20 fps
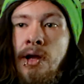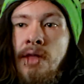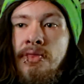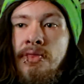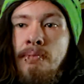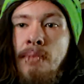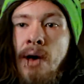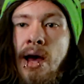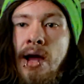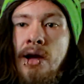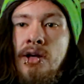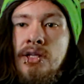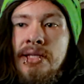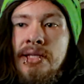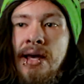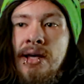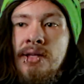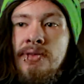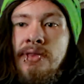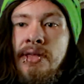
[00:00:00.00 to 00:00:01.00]
at the Myers
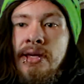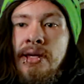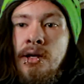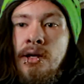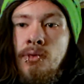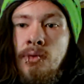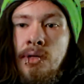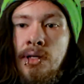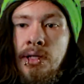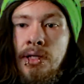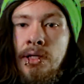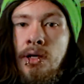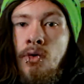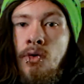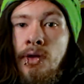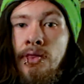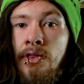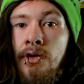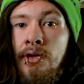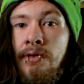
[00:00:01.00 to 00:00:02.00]
house. They go
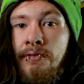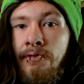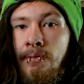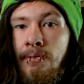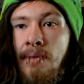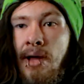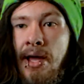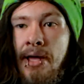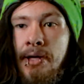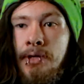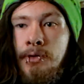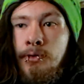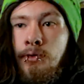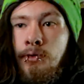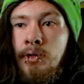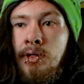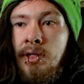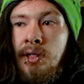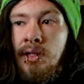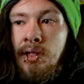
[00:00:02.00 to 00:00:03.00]
in looking for
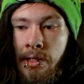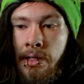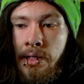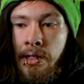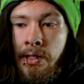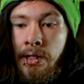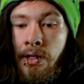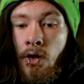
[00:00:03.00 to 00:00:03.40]
Michael. And